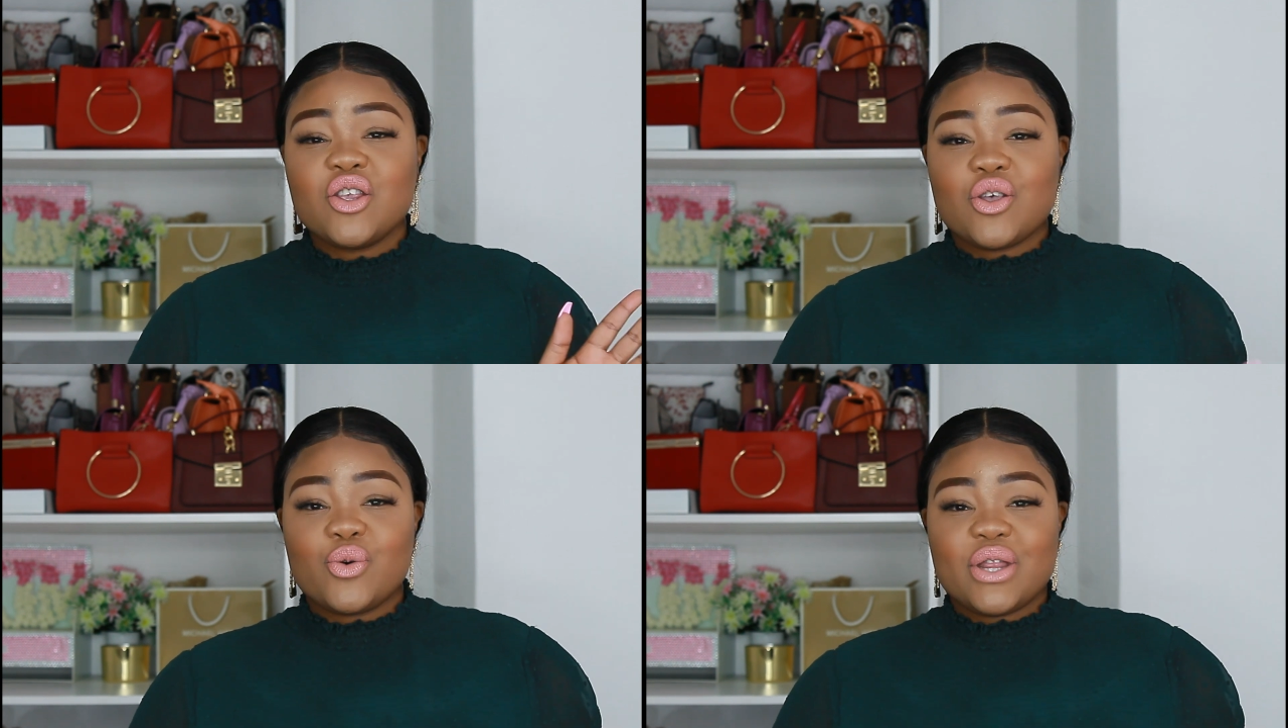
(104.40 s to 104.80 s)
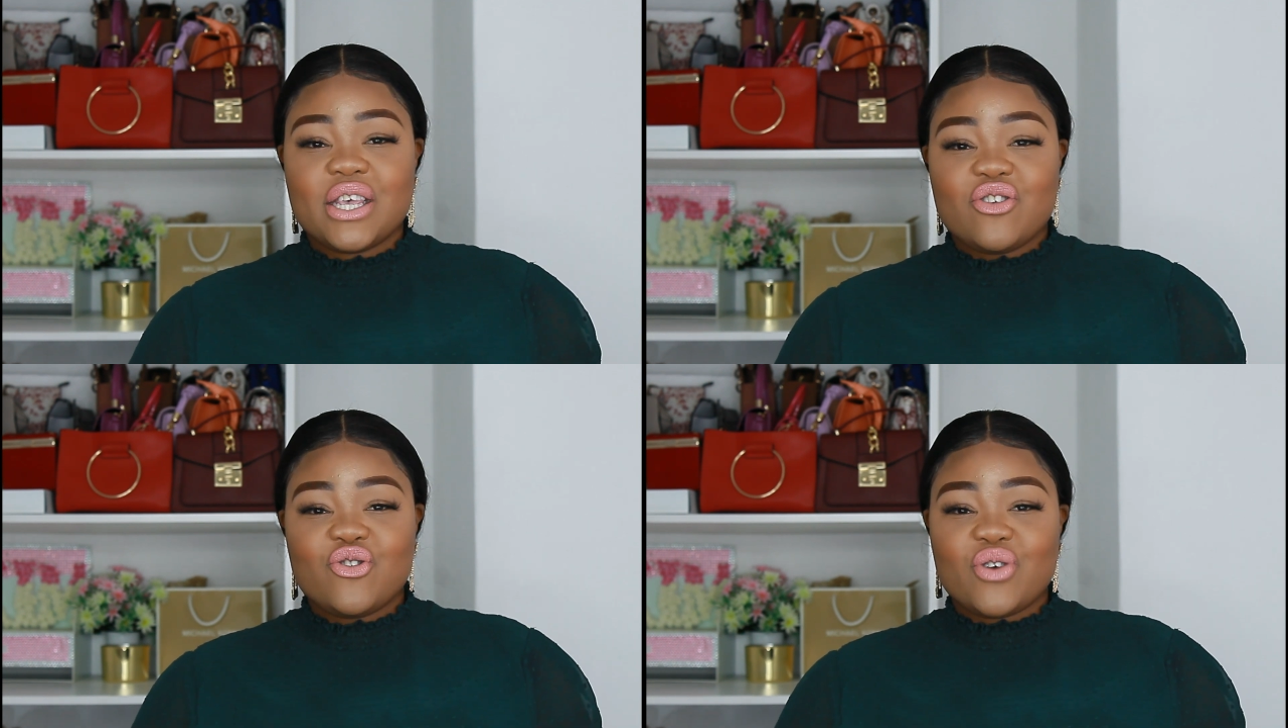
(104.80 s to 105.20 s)
So
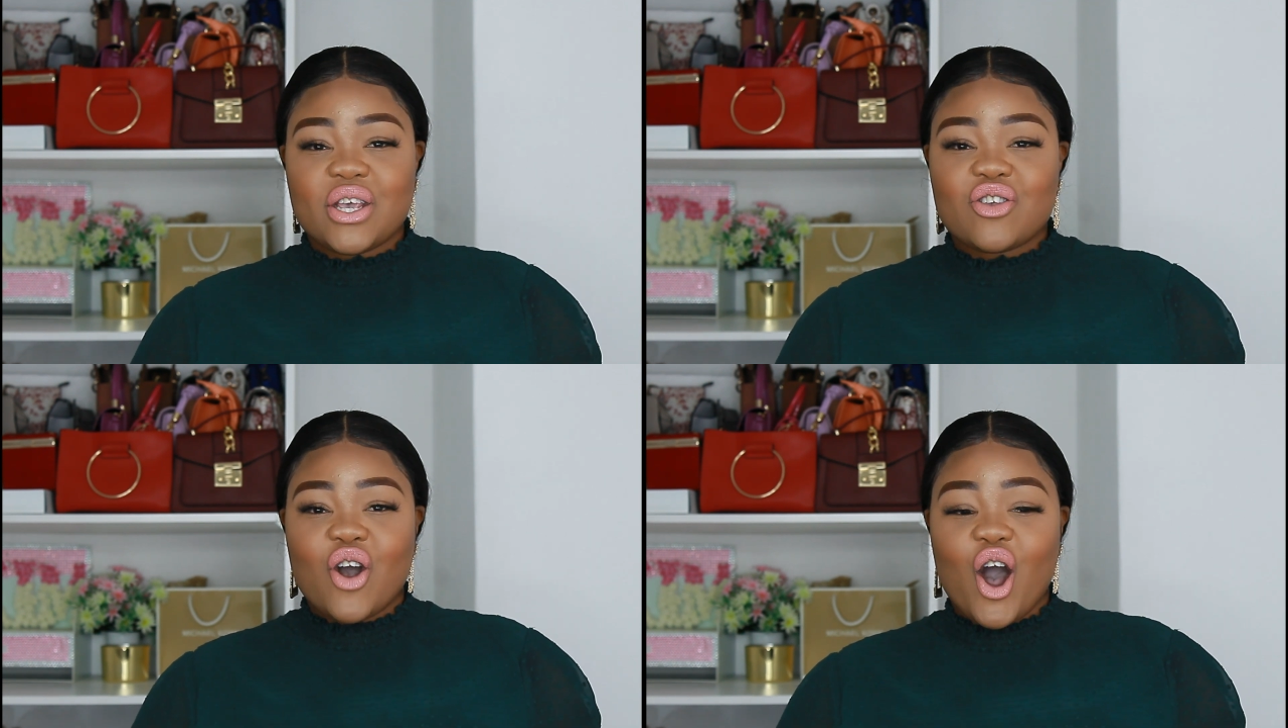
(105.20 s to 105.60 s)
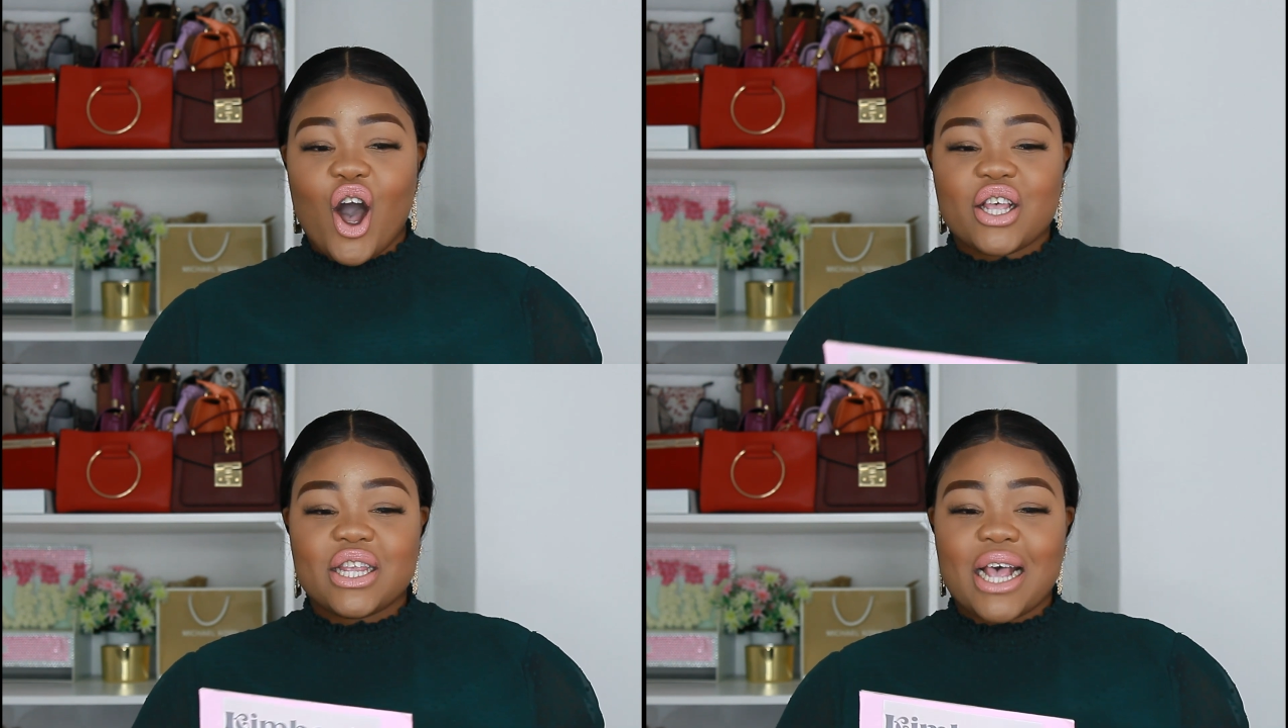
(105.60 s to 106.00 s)
this dress
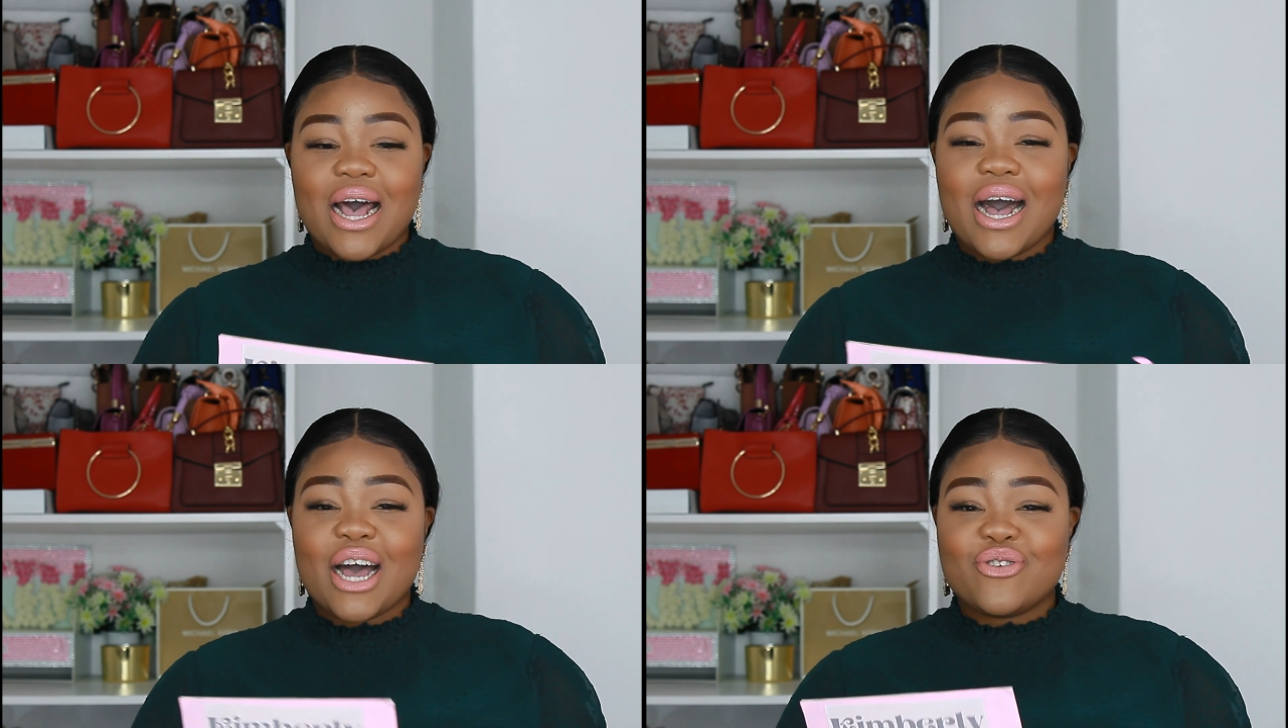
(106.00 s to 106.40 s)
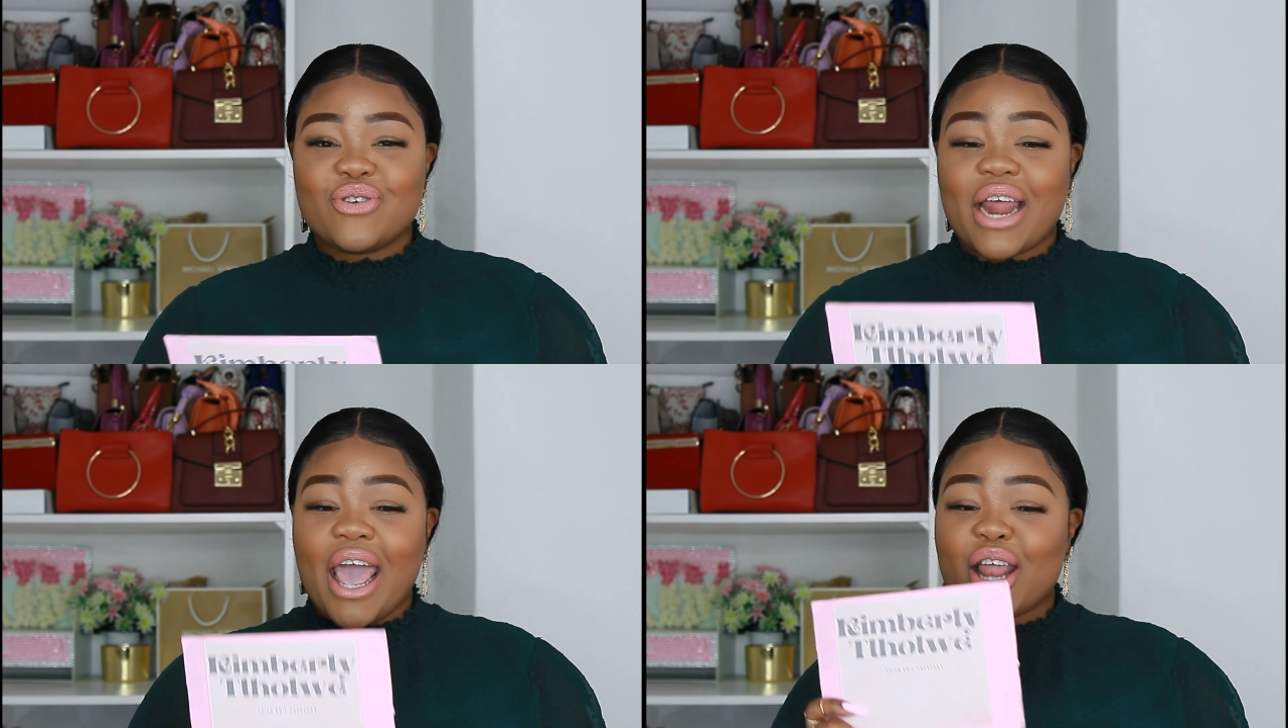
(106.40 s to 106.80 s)
cost
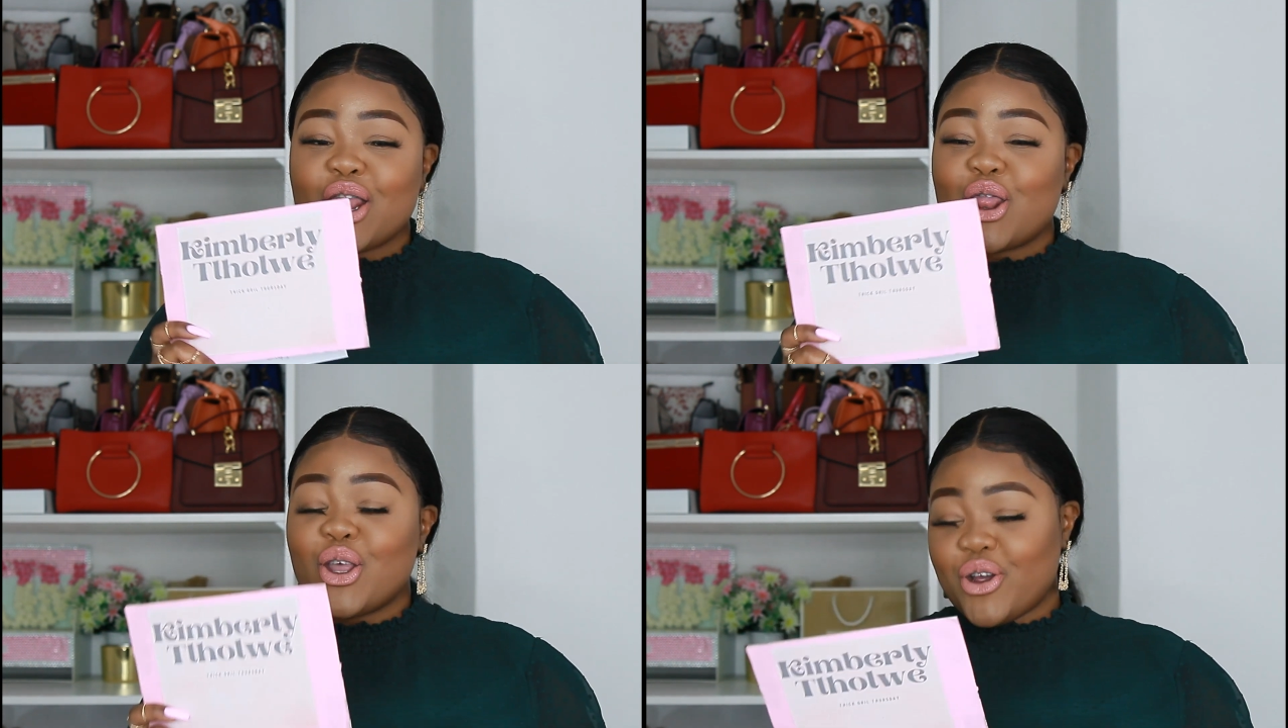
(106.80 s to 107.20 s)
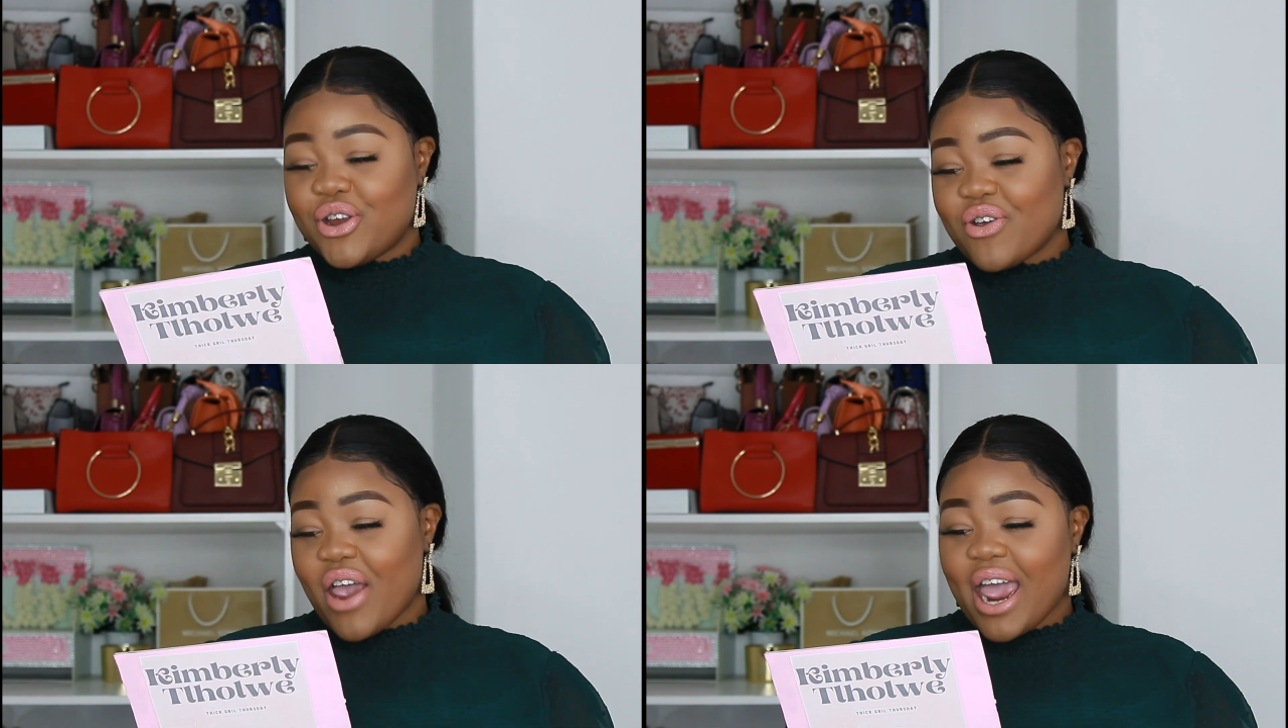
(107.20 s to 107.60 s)

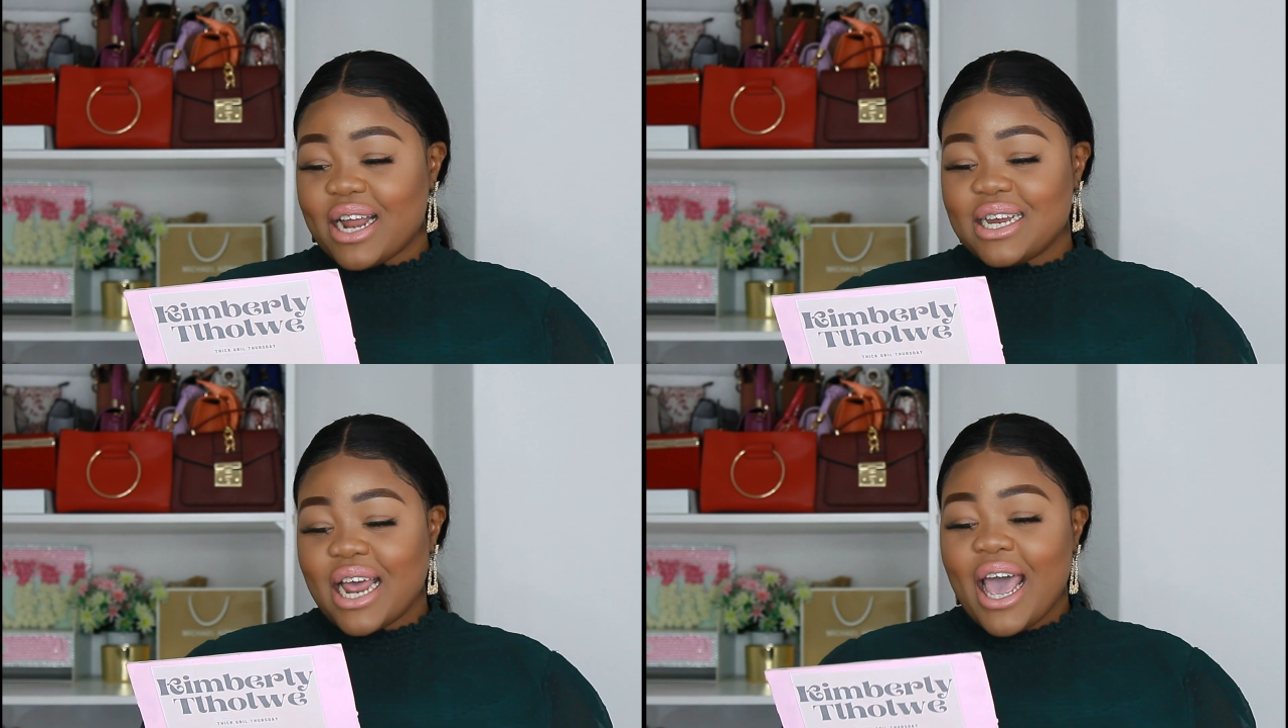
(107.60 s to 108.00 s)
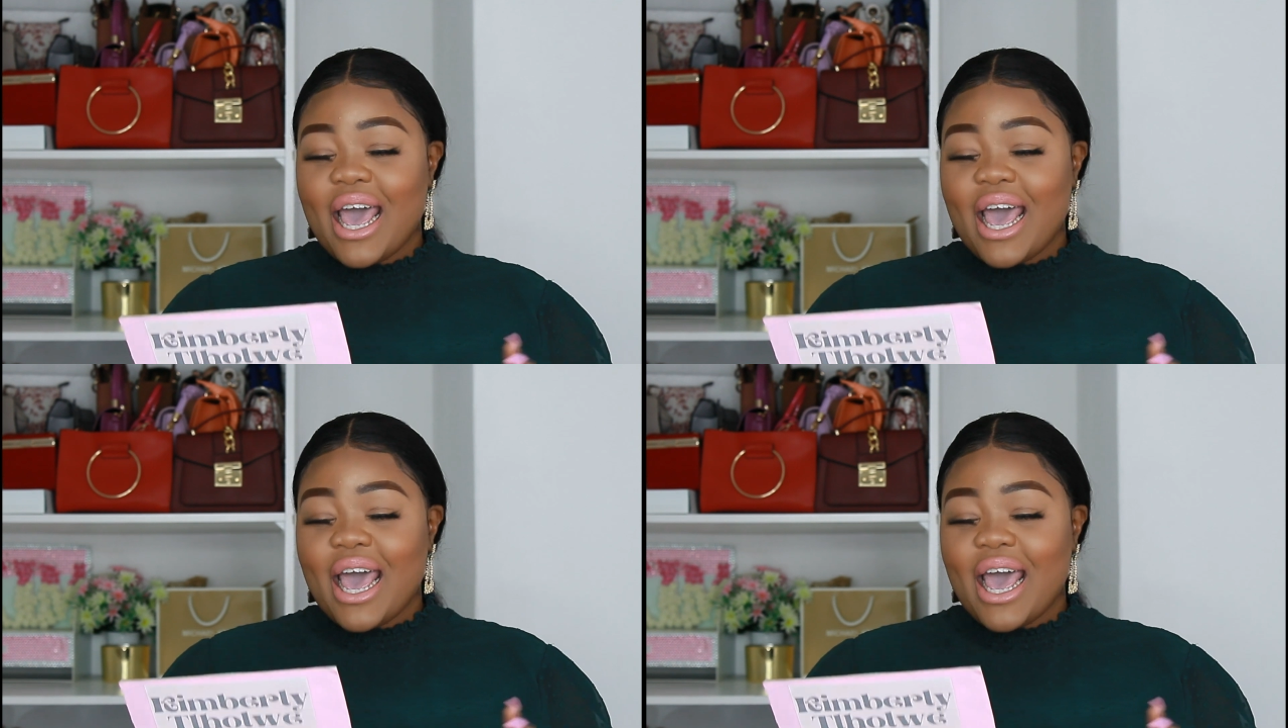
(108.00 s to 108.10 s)
130 rand.